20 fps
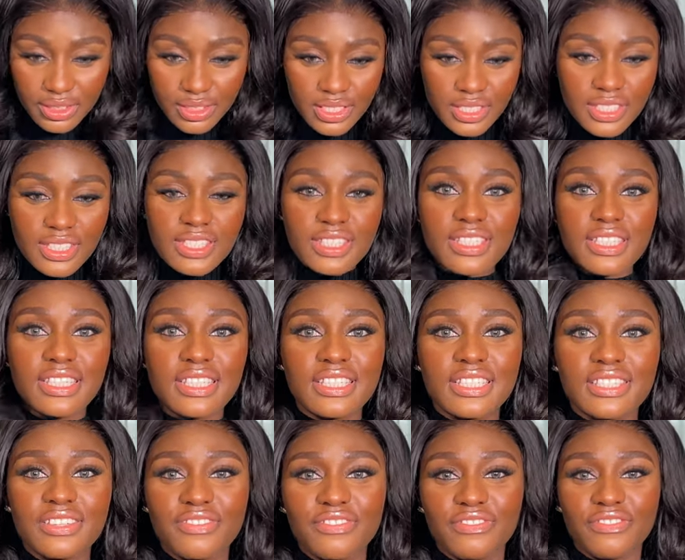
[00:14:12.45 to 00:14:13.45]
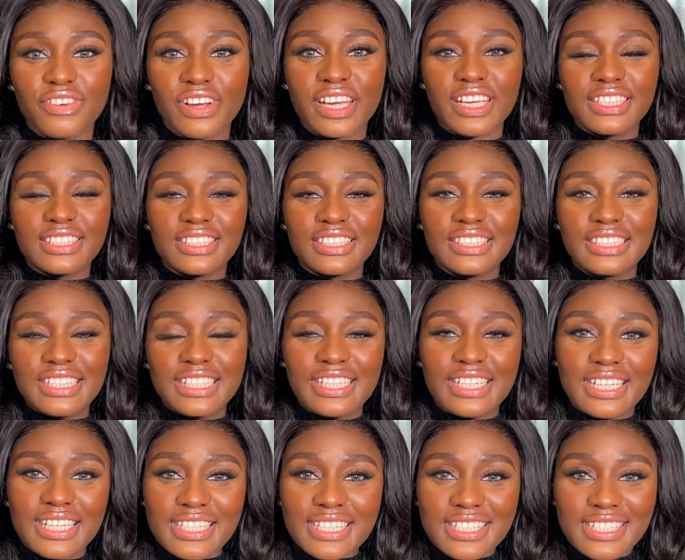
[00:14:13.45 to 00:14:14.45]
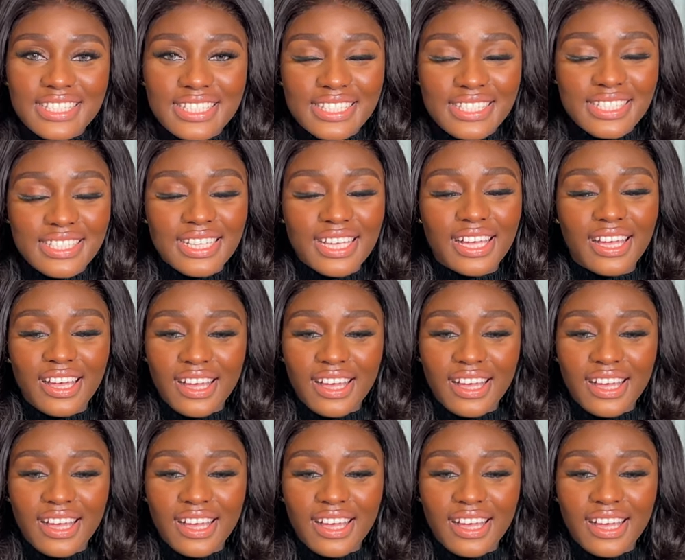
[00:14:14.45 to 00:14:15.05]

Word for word: this is the final lens.